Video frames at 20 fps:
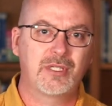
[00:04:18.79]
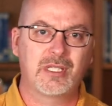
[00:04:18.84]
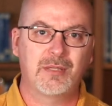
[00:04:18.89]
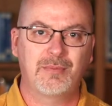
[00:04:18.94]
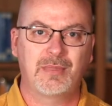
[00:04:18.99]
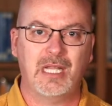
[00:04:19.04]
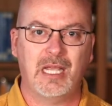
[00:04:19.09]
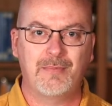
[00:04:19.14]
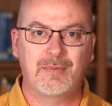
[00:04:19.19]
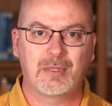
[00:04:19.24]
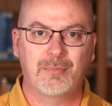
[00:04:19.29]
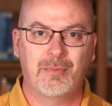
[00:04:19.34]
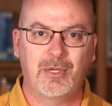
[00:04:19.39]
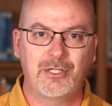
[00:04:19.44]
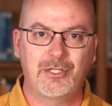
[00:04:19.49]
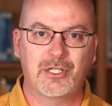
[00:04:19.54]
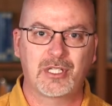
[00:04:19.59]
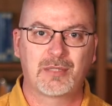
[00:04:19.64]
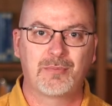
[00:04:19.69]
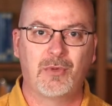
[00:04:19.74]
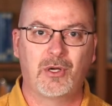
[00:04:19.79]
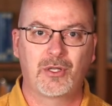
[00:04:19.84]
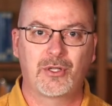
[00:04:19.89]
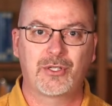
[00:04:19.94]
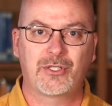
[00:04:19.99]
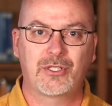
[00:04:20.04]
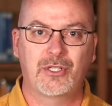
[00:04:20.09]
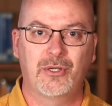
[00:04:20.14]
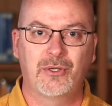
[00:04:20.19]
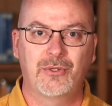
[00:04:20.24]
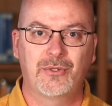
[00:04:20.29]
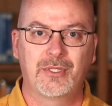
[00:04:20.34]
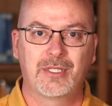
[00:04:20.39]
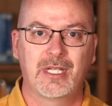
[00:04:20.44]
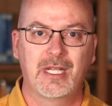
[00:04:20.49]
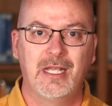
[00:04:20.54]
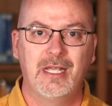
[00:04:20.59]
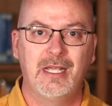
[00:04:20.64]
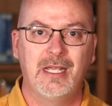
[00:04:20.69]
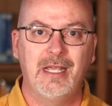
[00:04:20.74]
sometimes a bunch of smaller stones,